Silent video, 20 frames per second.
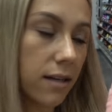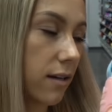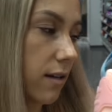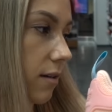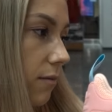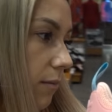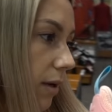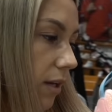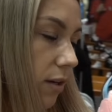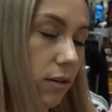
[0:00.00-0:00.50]

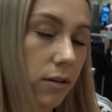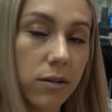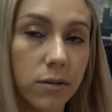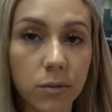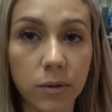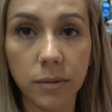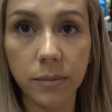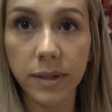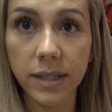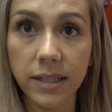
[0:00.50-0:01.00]
Um, I don't know
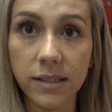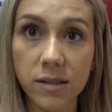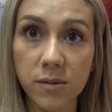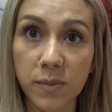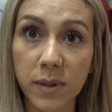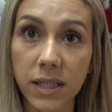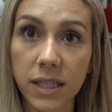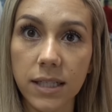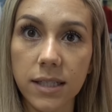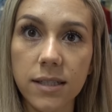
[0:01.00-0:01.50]
where my
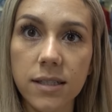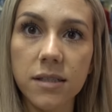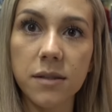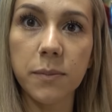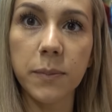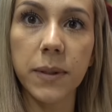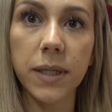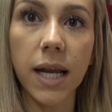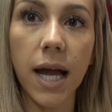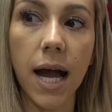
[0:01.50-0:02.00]
husband is,
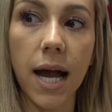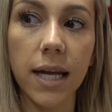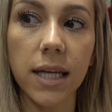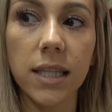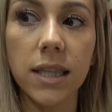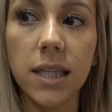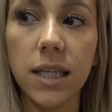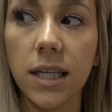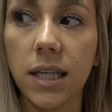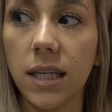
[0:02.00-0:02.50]
but I
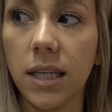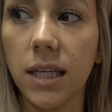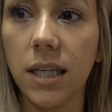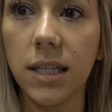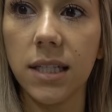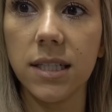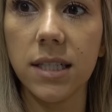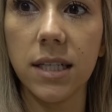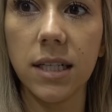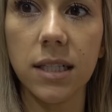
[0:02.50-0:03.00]
think
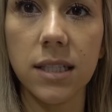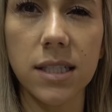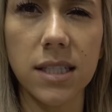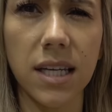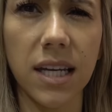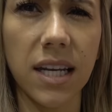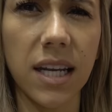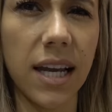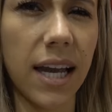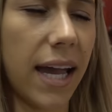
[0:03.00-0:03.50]
he is
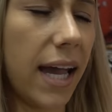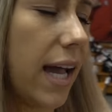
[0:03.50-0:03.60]
getting a